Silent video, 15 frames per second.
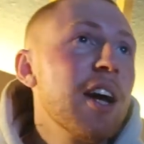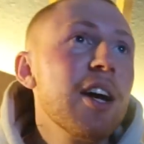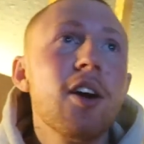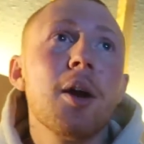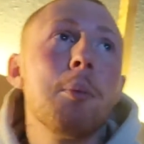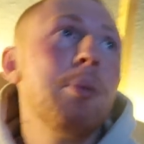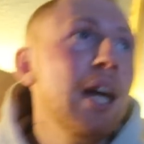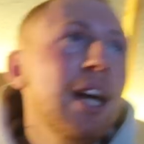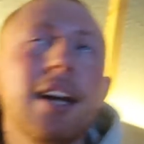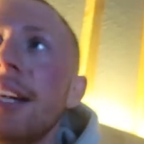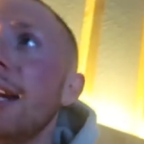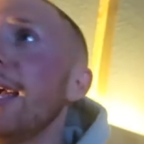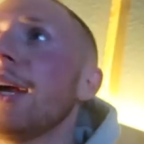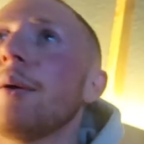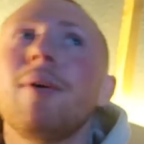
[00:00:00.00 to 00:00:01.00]
Or you're on a
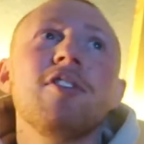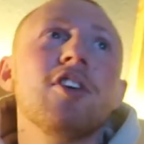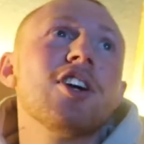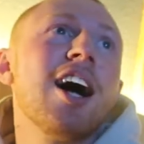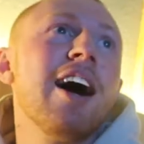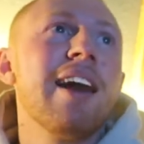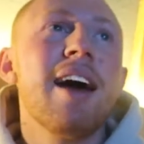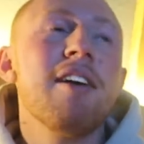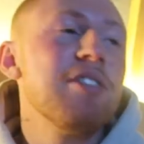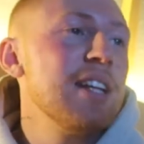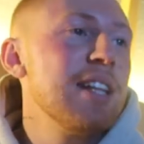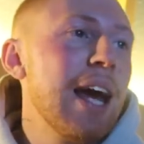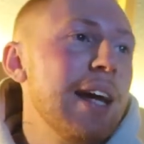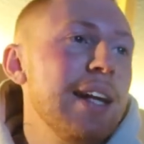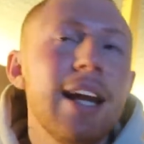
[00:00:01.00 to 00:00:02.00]
picnic, whether you're going out for
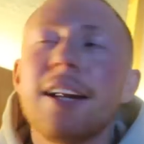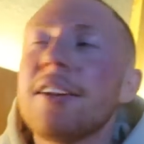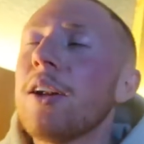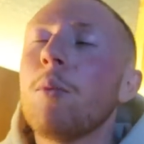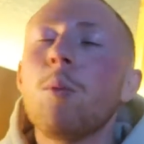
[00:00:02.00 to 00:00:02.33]
the day in London,